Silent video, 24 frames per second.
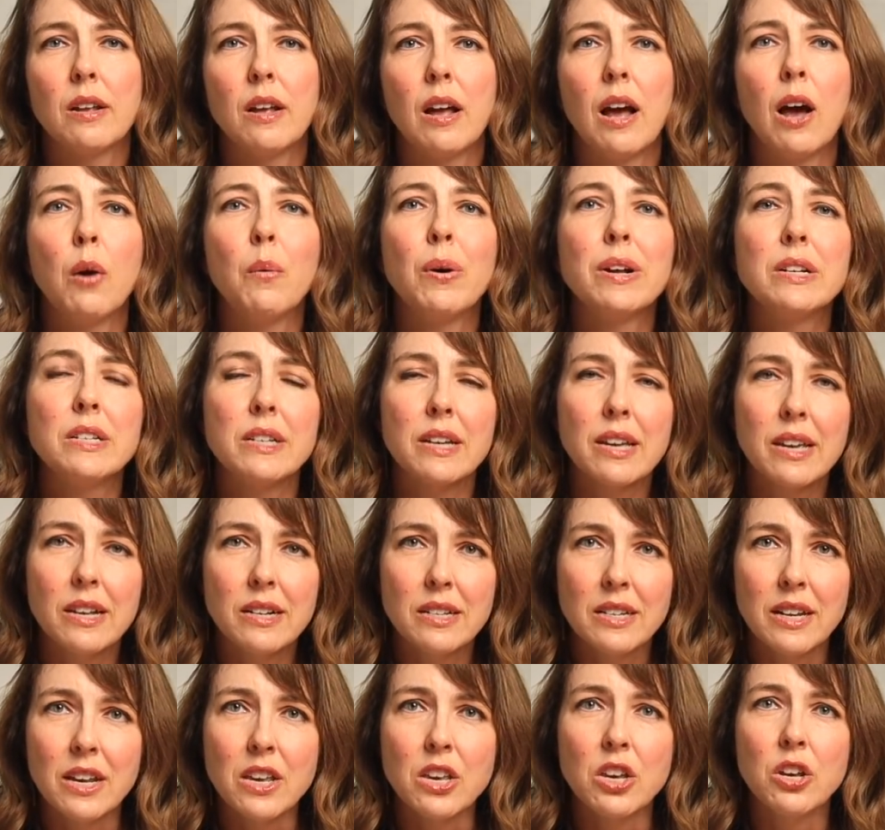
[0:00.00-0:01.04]
I want to
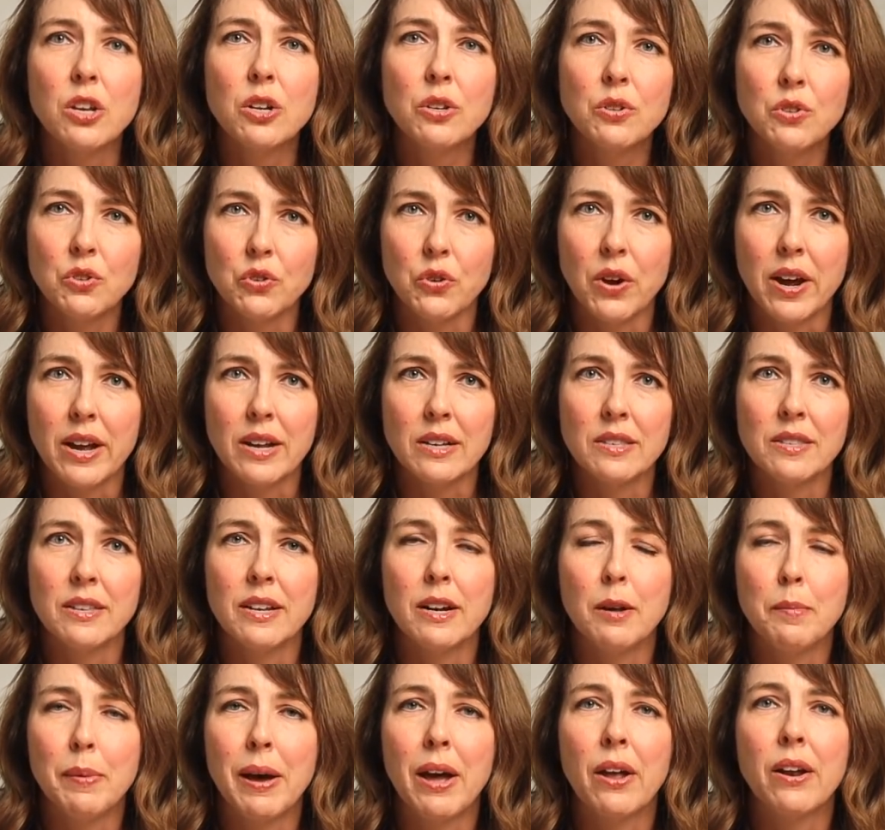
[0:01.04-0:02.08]
continue to stress that
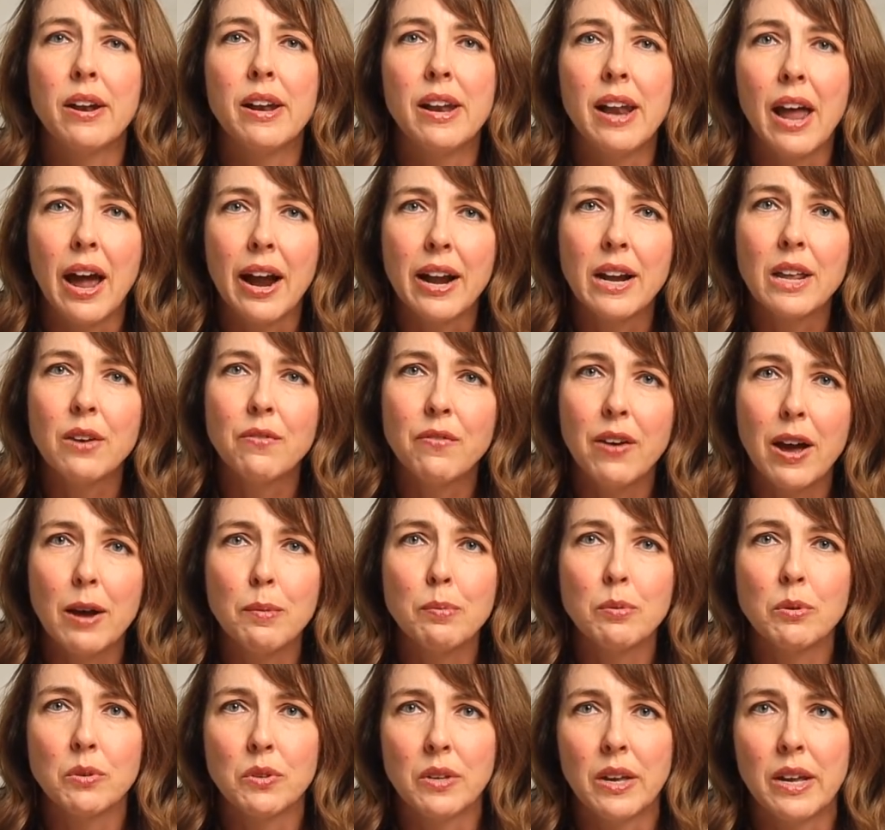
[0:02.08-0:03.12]
about
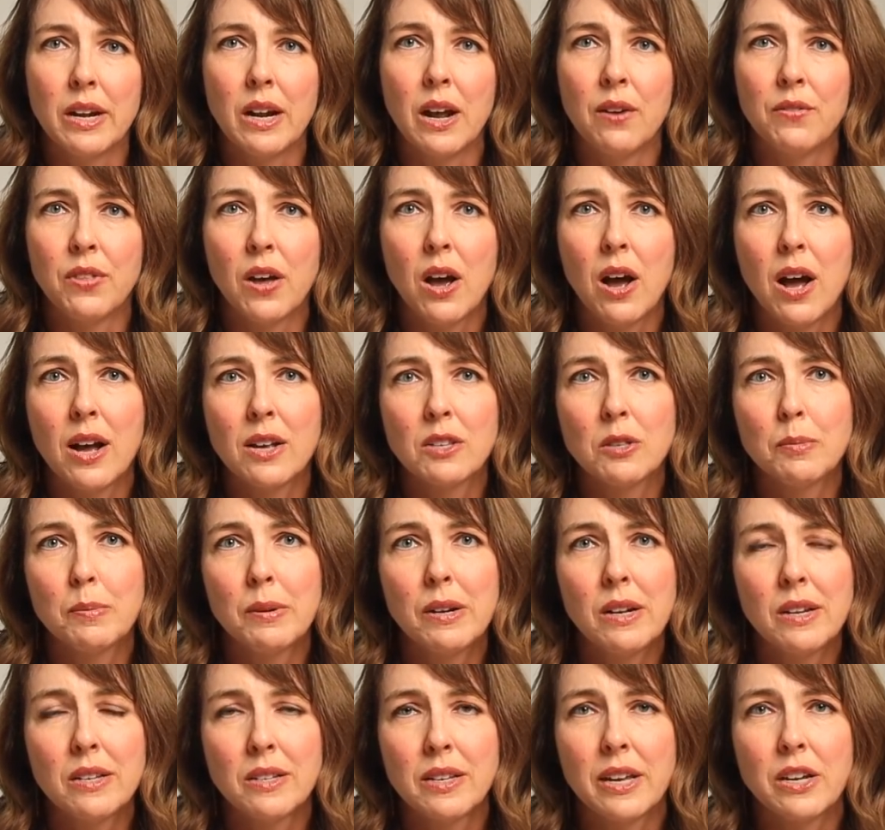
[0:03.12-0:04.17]
95% of the
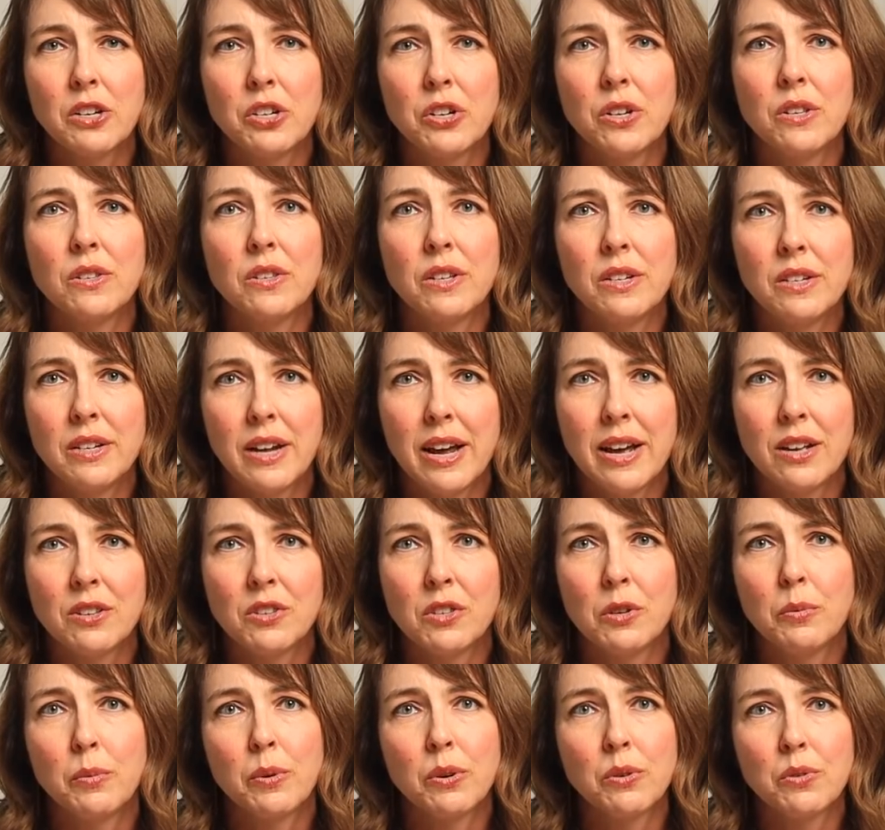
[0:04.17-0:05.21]
hospitalizations and deaths
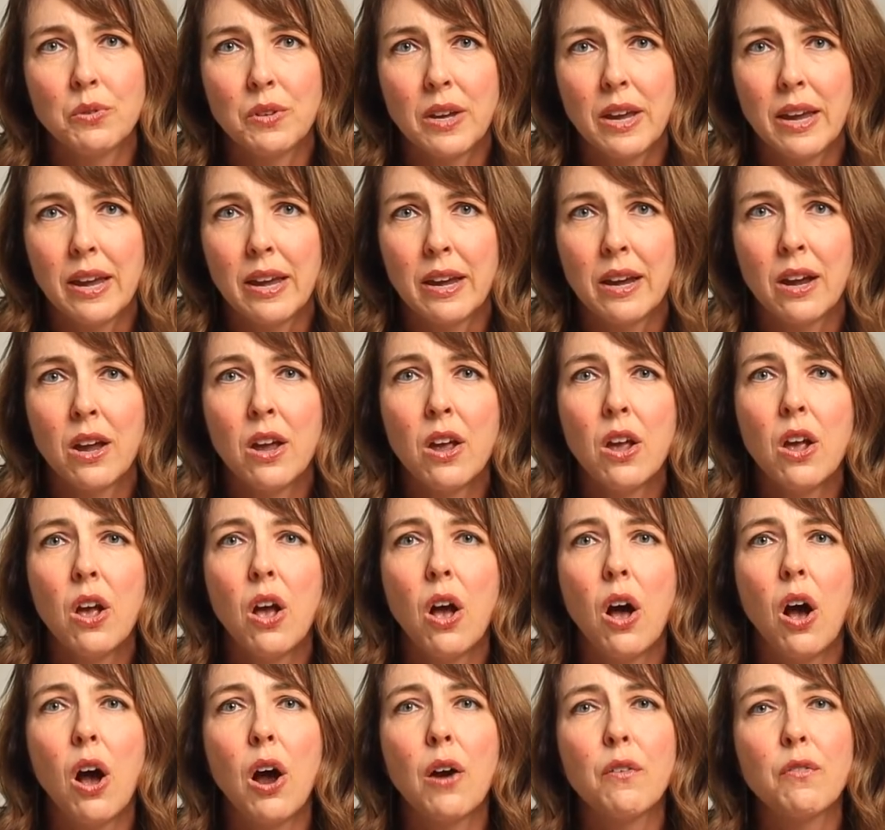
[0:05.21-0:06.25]
that we're seeing
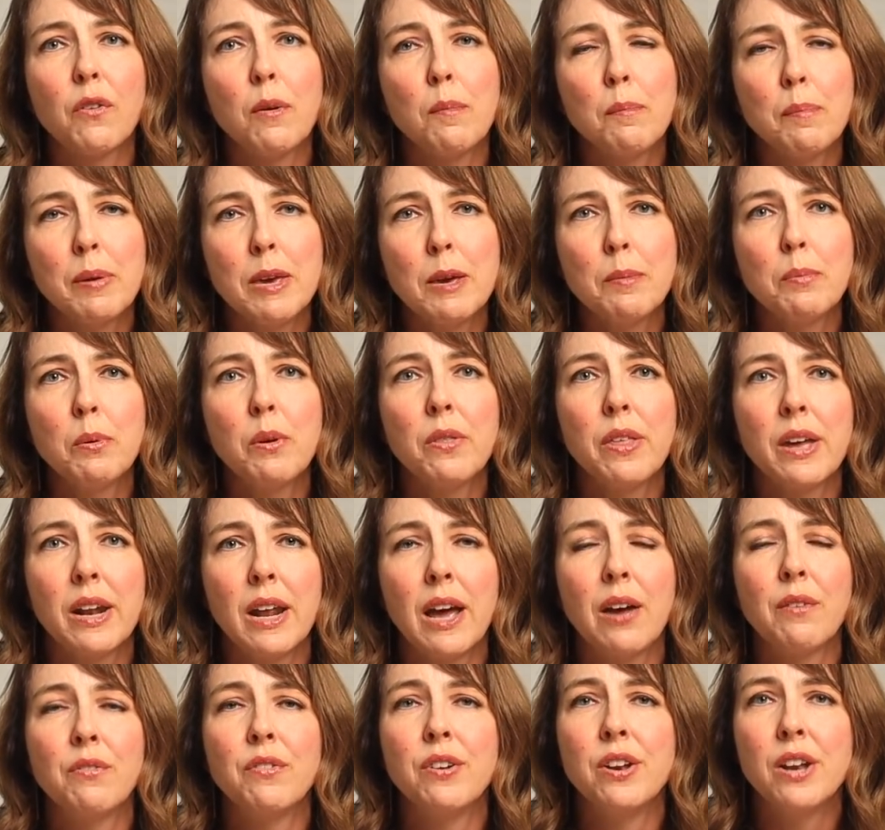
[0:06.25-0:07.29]
are from people that
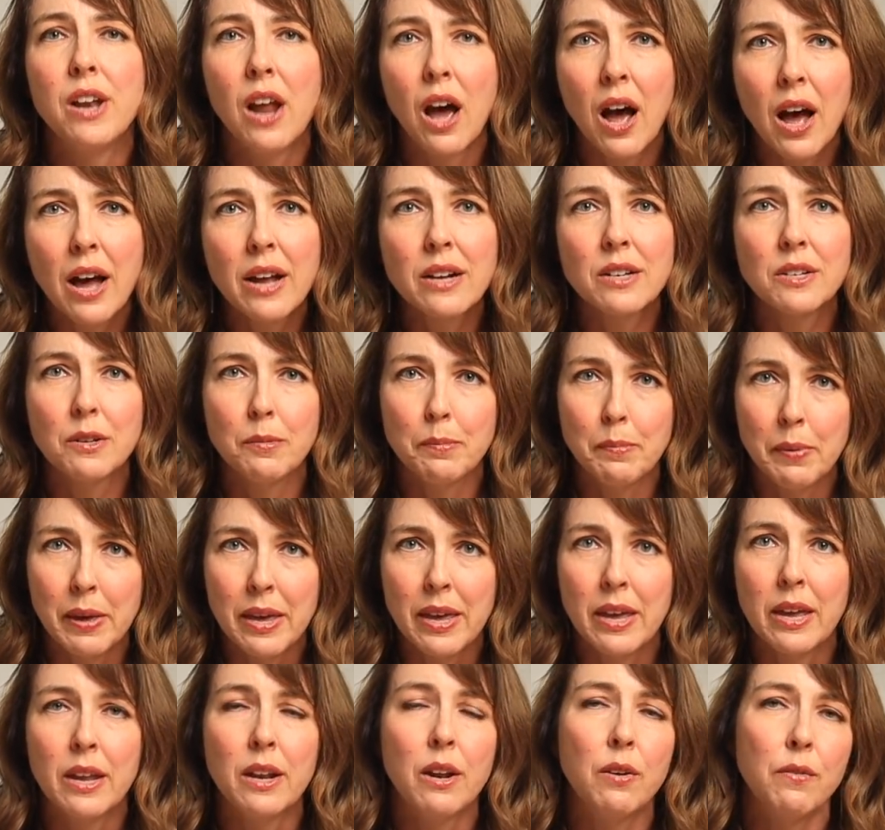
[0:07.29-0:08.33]
have not
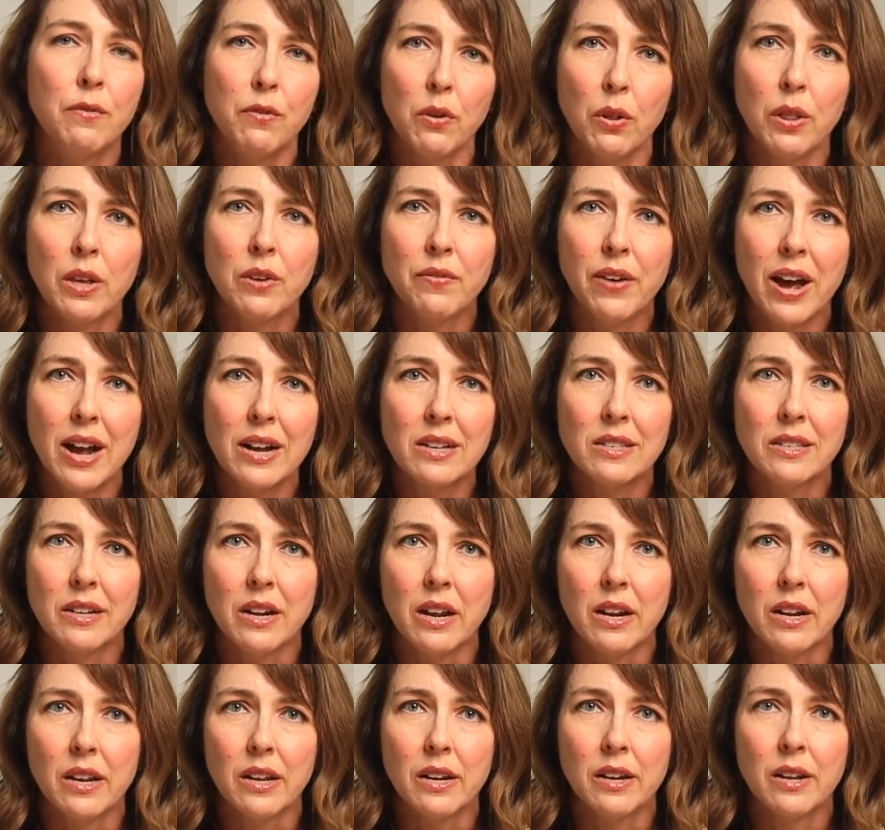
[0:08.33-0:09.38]
been fully
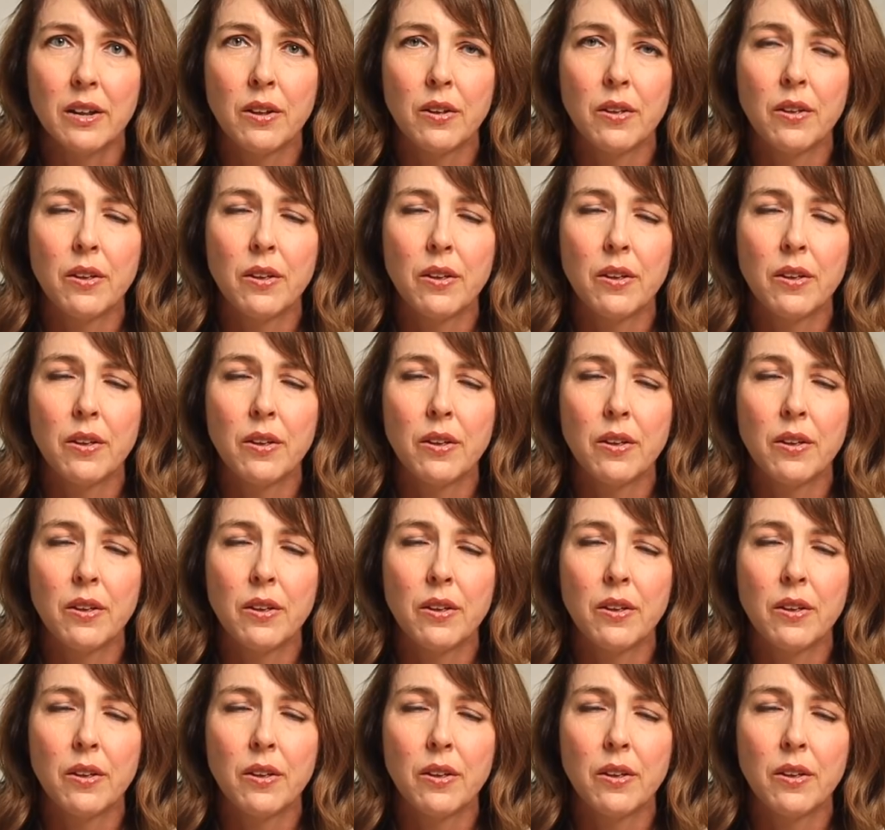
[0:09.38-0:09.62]
vaccinated.